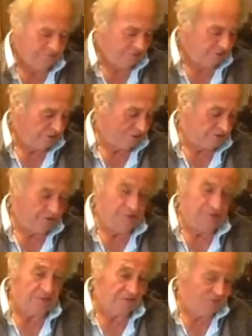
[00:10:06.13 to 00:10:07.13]
or 8
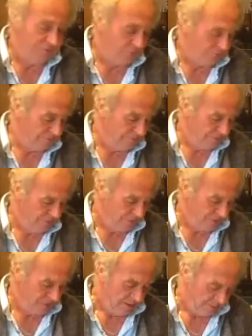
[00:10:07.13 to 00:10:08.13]
minutes past 4.
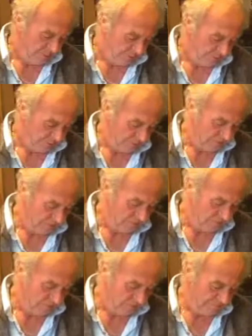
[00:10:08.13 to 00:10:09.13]
You're saying to
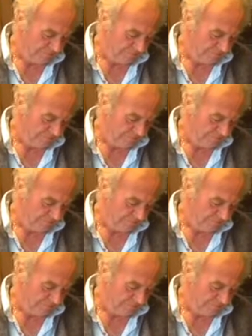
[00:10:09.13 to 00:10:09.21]
yourself,